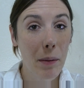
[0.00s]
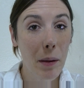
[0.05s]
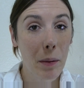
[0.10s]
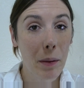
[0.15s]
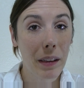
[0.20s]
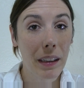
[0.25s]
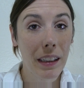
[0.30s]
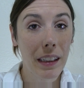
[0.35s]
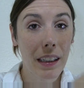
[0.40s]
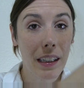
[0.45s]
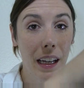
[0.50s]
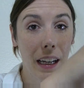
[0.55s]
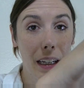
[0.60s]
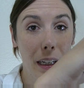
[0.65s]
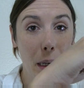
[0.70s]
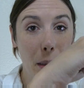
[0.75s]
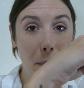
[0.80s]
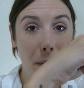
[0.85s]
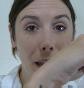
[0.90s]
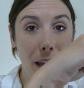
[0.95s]
I want you to
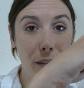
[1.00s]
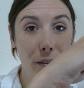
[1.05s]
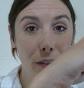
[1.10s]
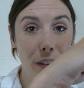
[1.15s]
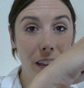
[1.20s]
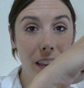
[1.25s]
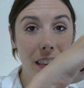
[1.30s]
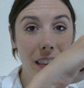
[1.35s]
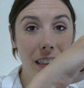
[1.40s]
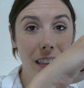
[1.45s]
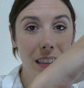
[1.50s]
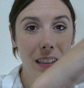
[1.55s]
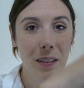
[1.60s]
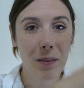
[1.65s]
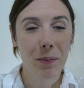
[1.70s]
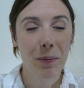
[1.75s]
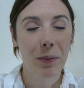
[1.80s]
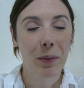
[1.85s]
tighten up that fist.